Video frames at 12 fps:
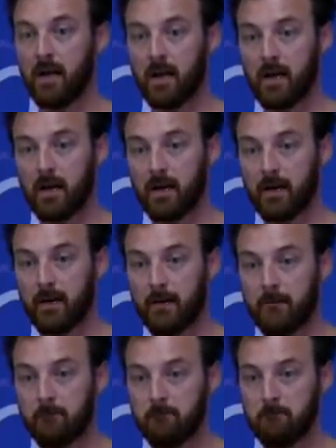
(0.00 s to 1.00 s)

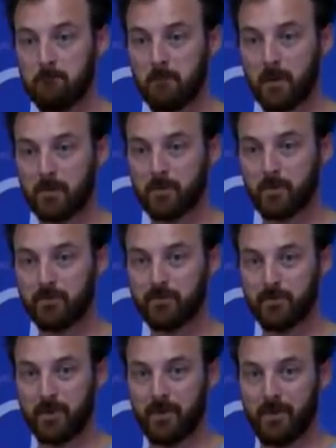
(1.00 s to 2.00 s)
sort
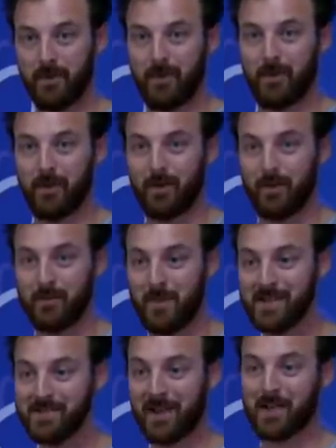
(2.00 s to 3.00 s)
of an
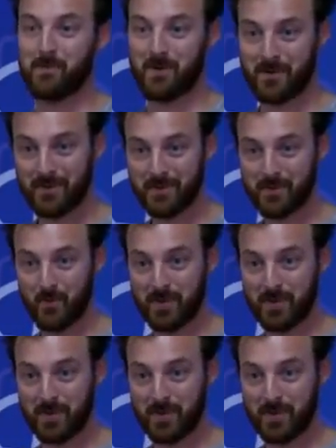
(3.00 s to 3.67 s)
amazing experience.